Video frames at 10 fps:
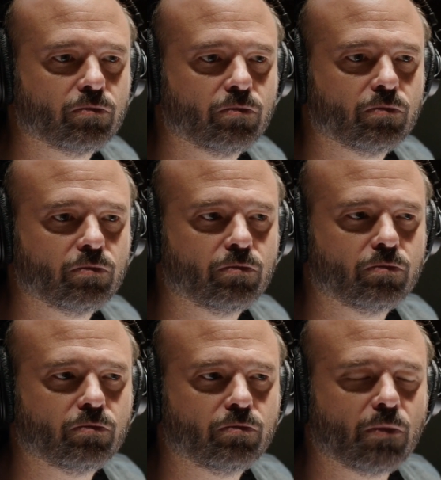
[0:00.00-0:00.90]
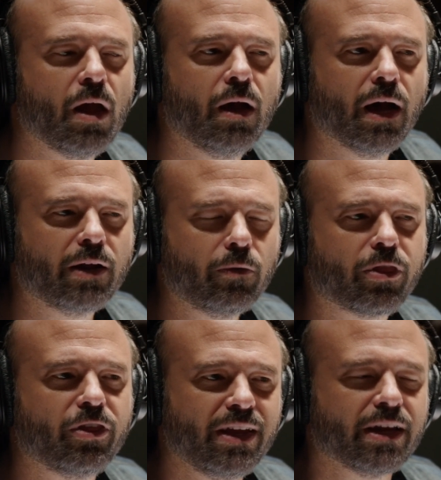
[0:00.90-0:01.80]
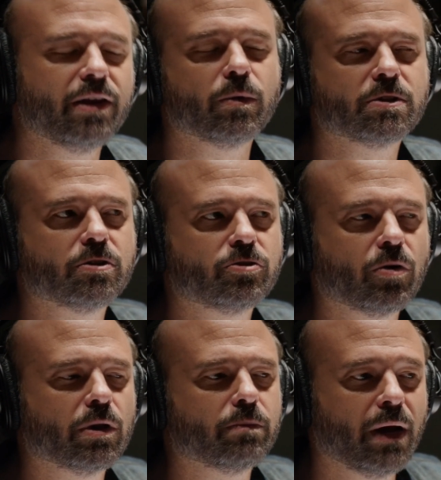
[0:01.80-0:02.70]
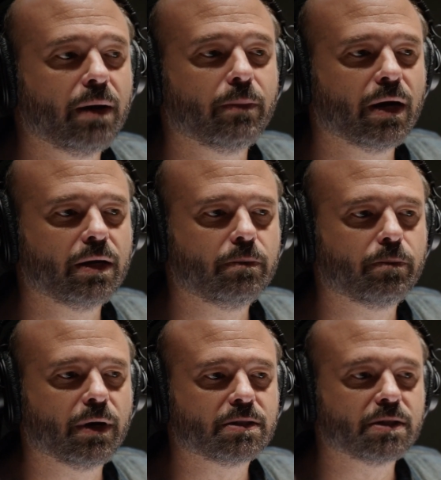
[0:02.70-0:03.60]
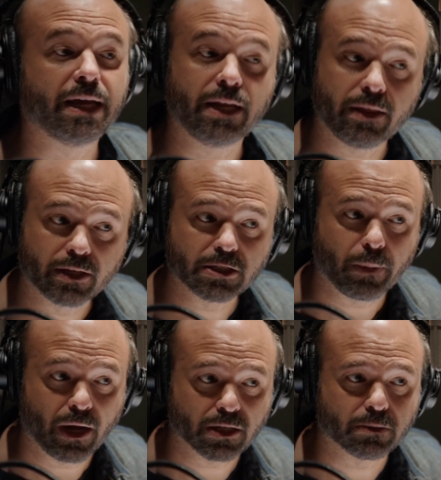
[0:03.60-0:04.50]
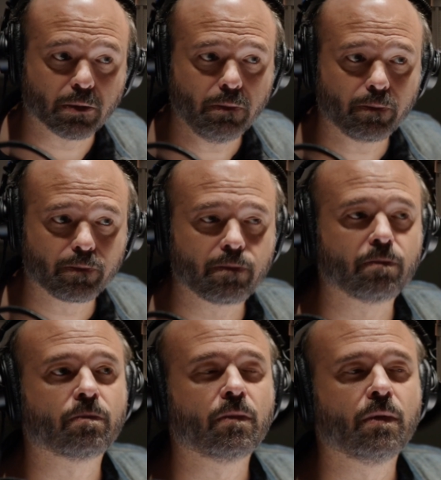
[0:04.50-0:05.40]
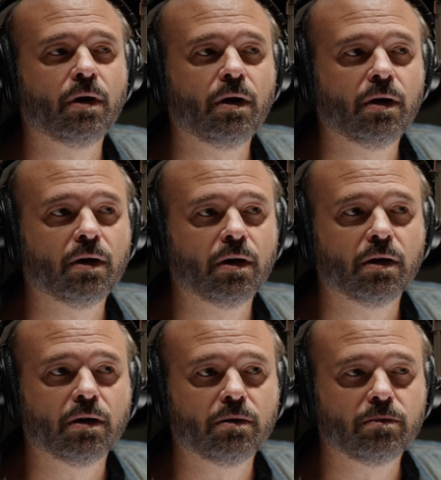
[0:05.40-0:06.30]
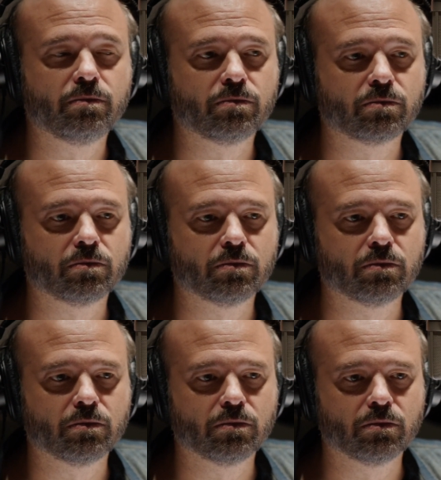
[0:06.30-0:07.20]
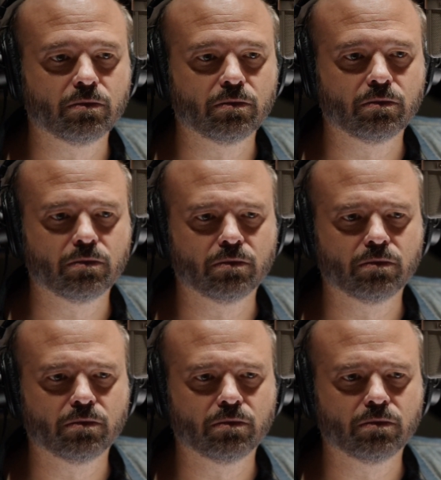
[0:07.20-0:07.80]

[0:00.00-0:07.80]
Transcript: as we speak. I don't think anyone's controlling my mind, but anything is possible. Don't be patronizing. Makes you sound like some kind of shill.